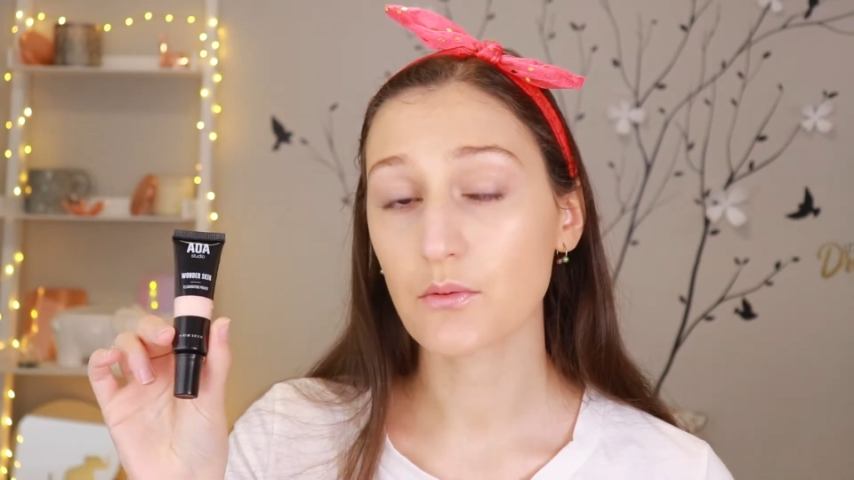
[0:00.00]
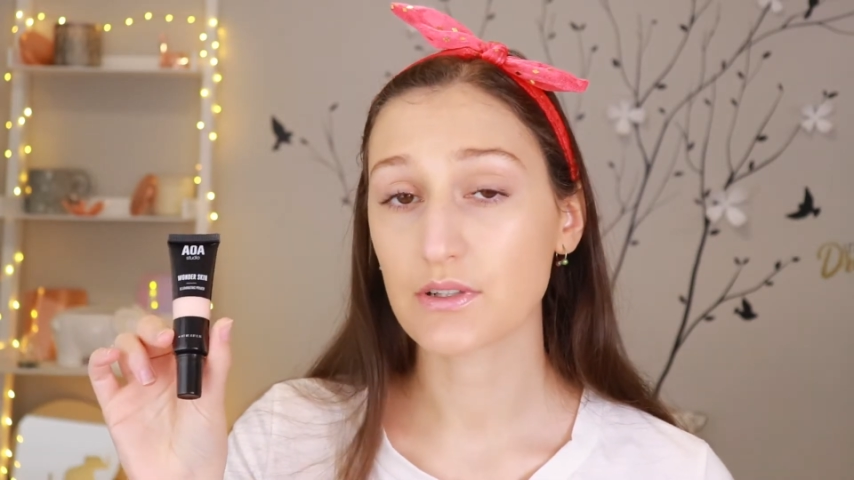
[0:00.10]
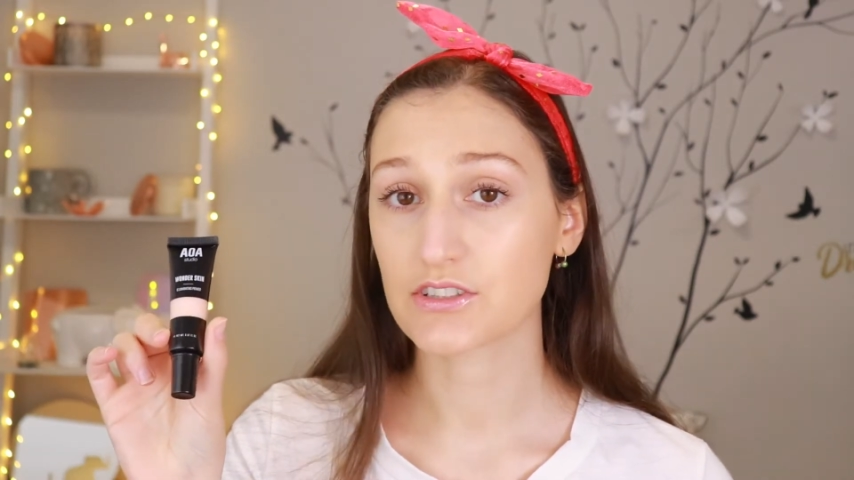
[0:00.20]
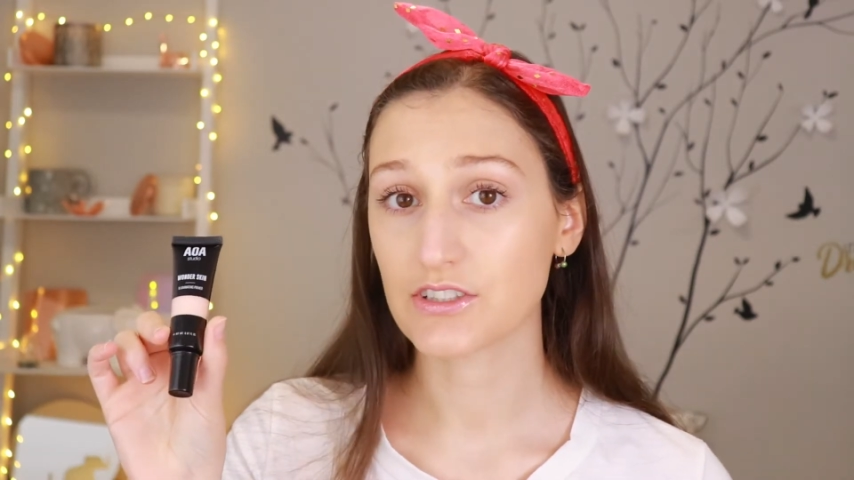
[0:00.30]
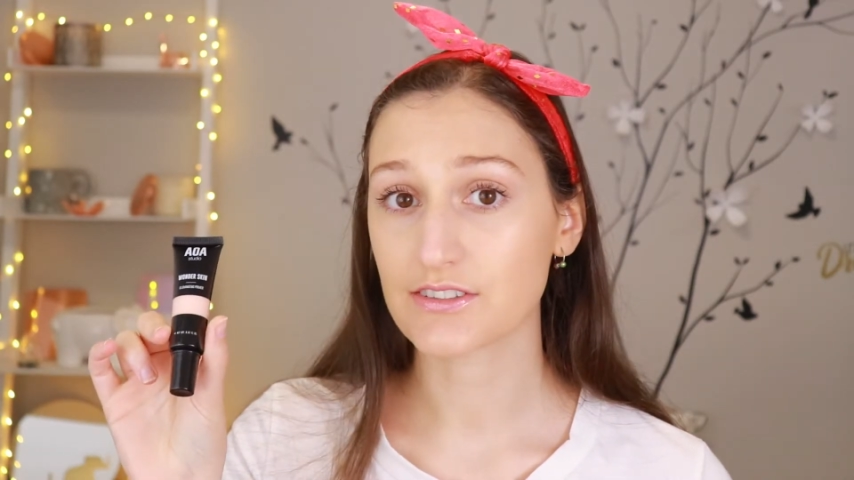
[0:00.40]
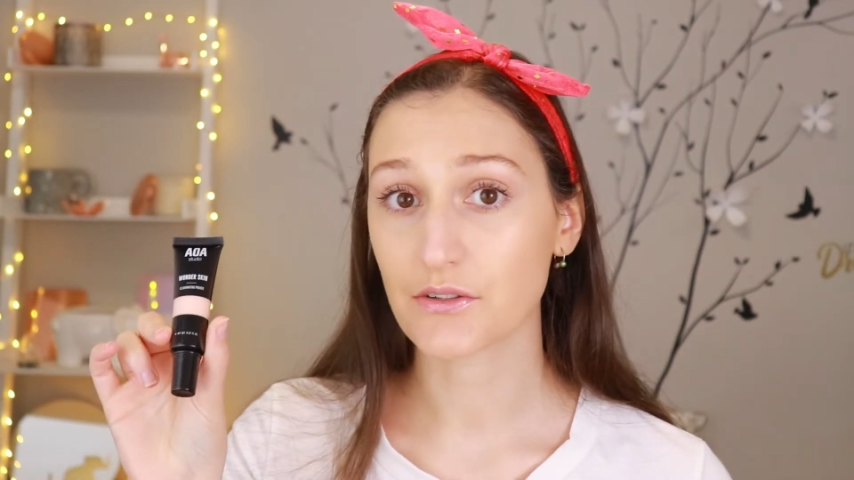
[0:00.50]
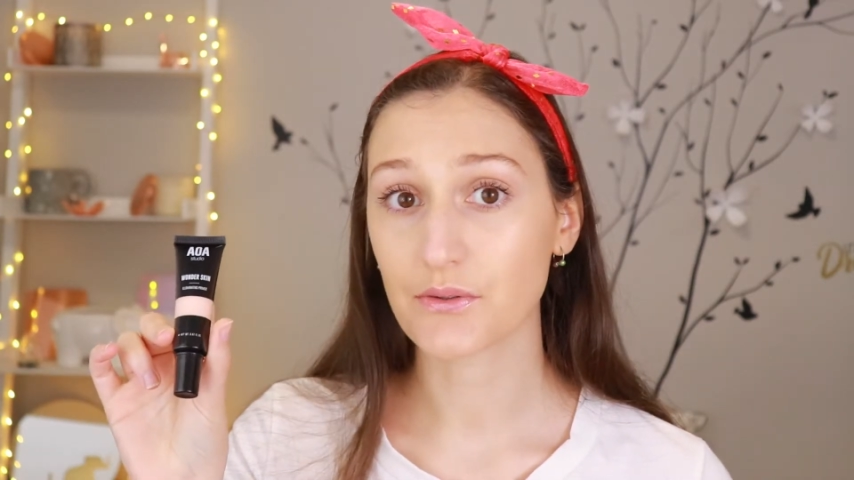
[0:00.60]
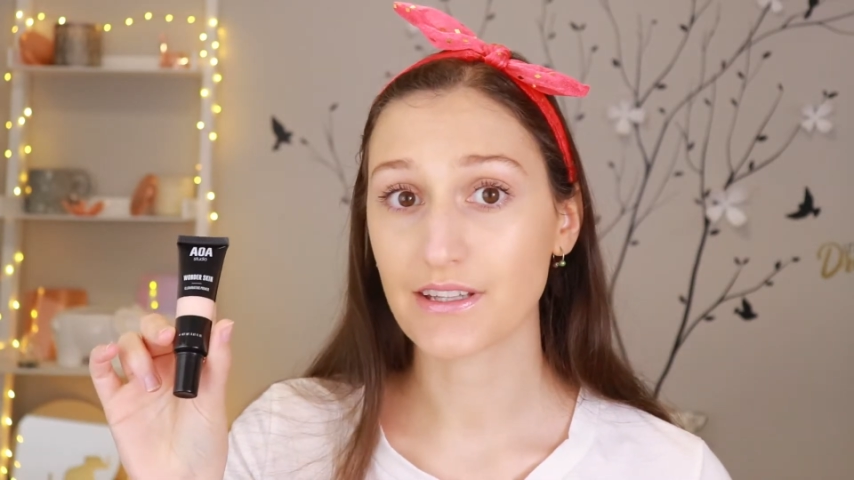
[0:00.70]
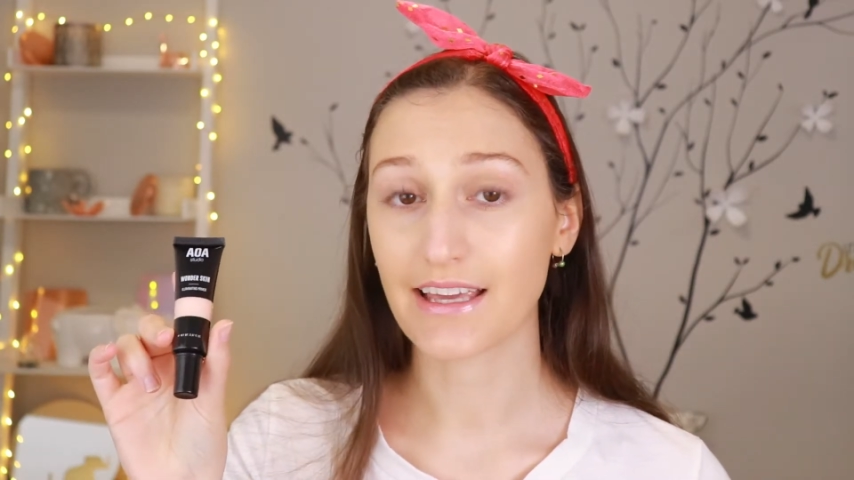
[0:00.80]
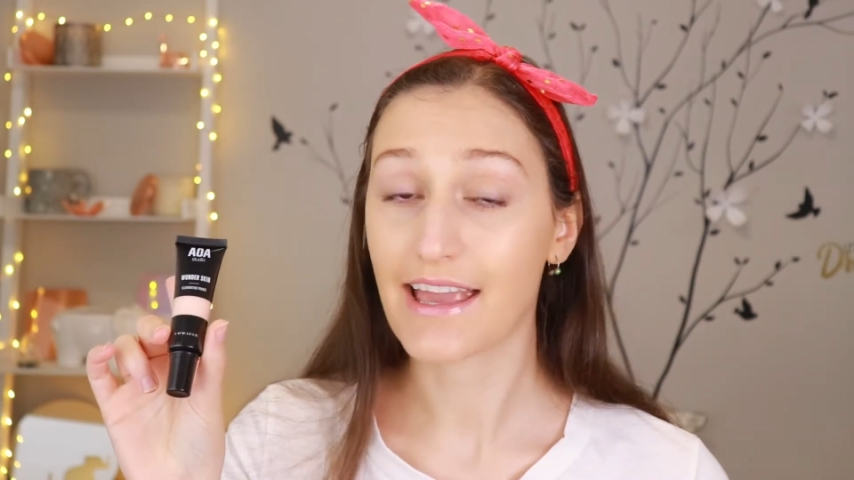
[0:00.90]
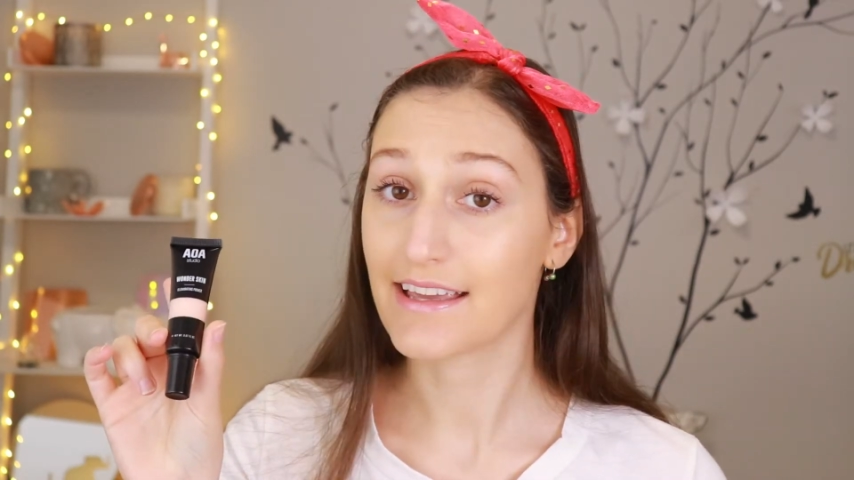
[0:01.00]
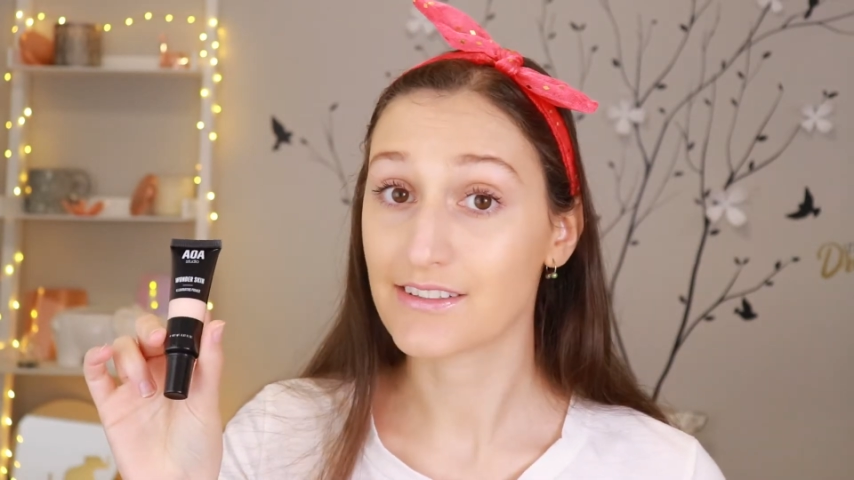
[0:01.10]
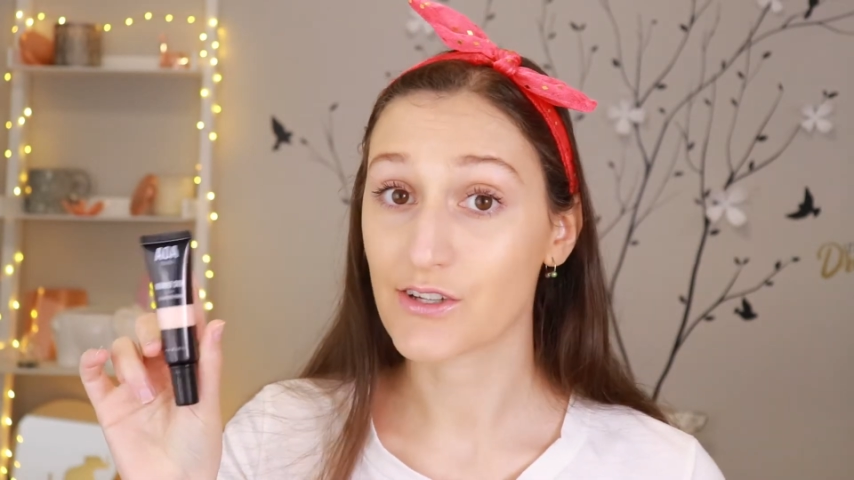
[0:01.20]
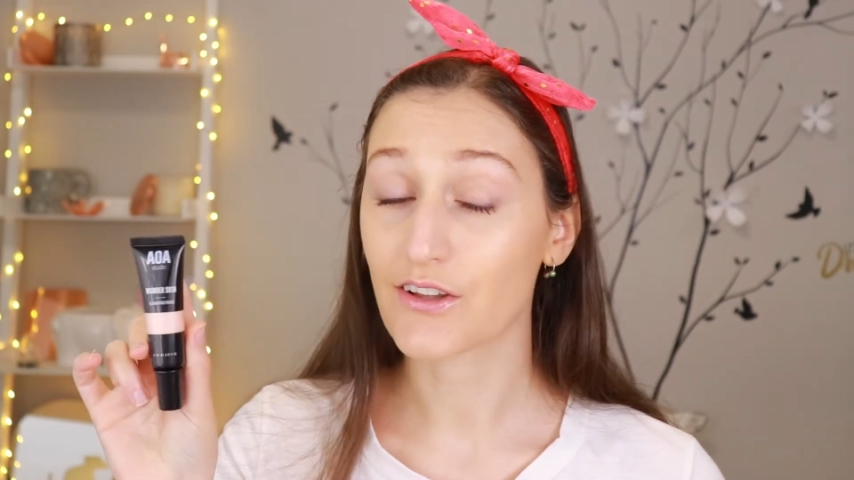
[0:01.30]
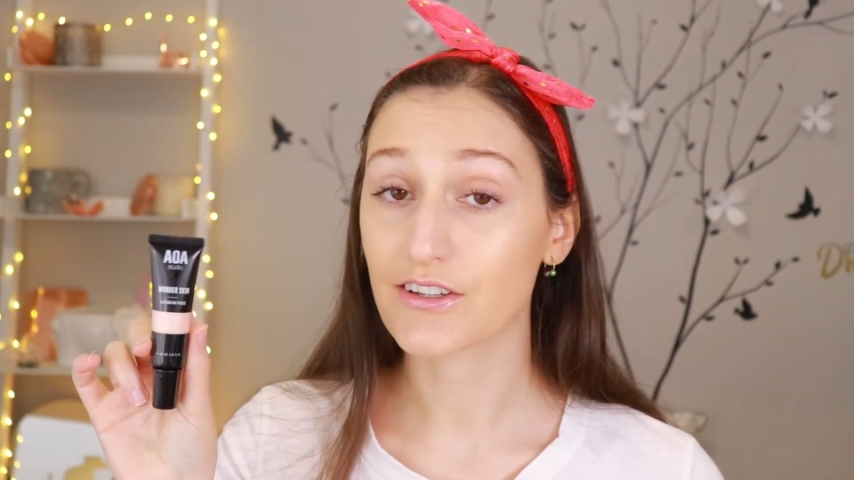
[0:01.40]
which is only
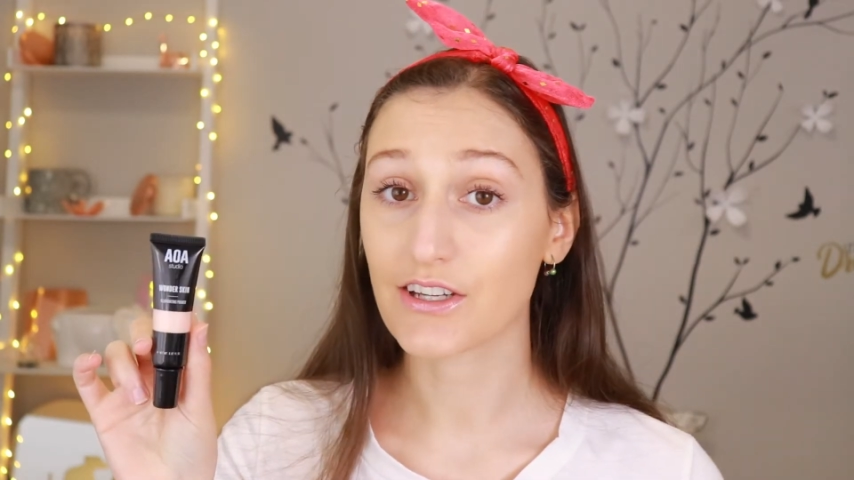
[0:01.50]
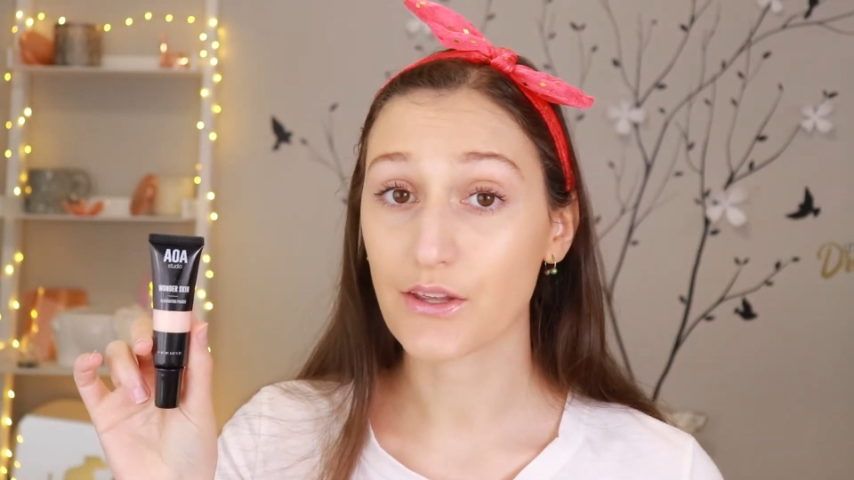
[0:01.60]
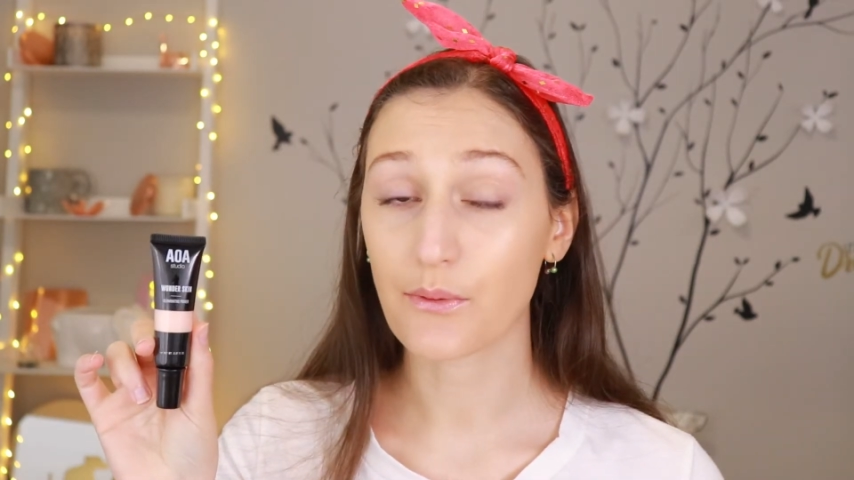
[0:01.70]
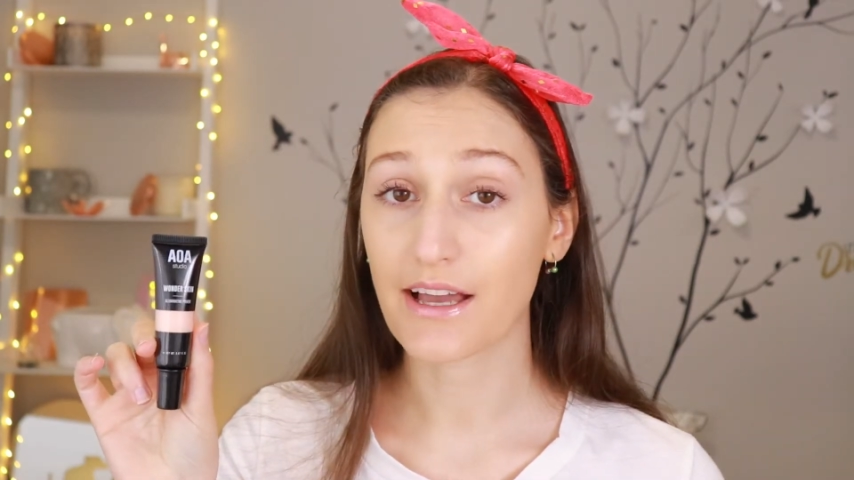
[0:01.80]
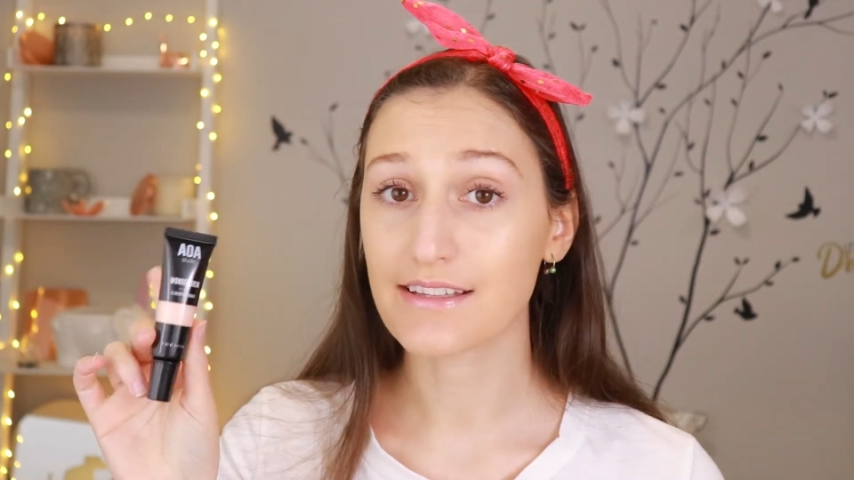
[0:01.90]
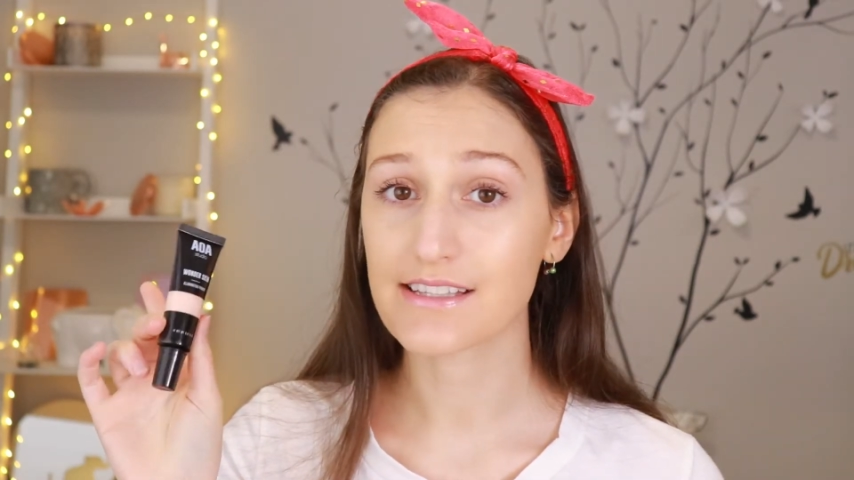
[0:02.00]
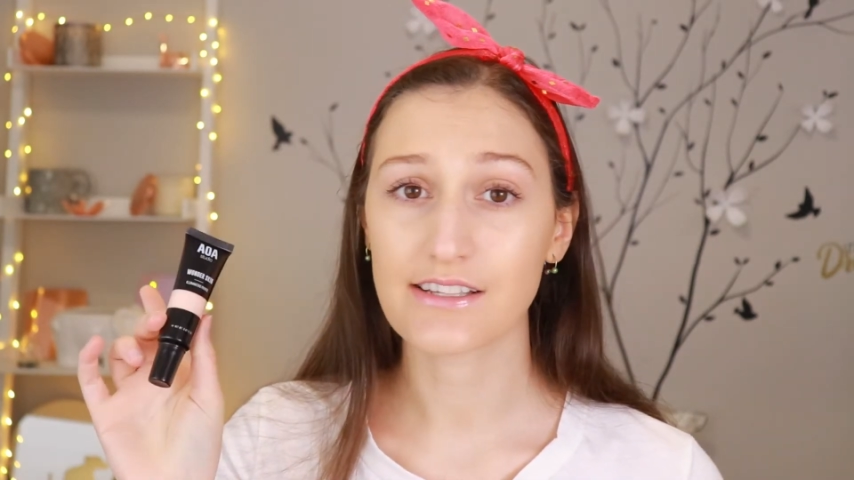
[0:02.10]
$1 US,